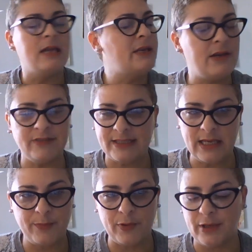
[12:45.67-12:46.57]
never
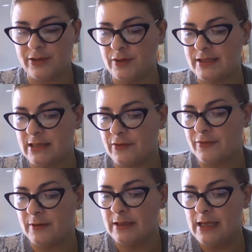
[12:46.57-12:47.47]
separate yourself,
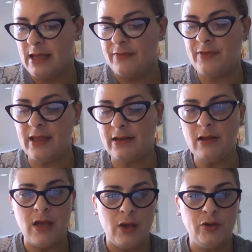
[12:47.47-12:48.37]
then
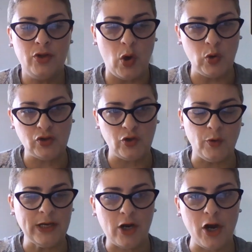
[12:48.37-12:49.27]
those you're
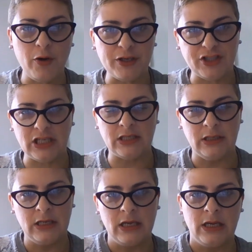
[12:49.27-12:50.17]
encouraging
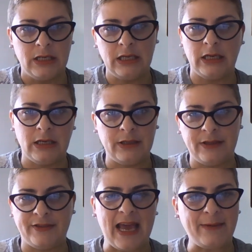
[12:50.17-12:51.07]

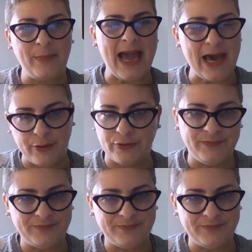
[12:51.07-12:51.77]
that battle